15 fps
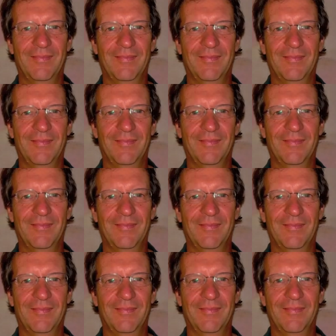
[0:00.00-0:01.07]

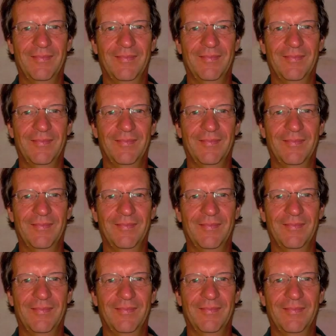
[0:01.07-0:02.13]

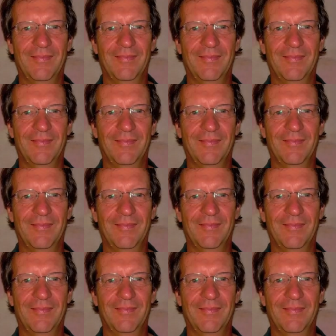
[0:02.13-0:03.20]

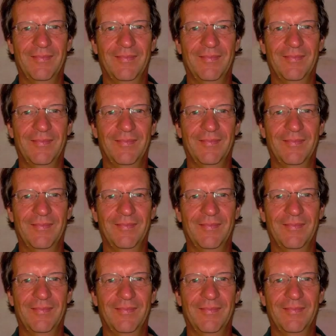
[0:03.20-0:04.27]

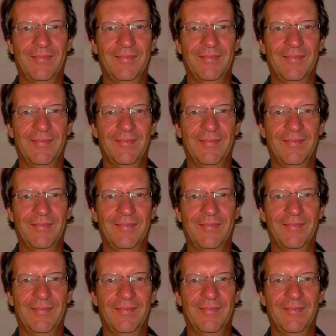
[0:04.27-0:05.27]
This is a still picture; no speech is visible.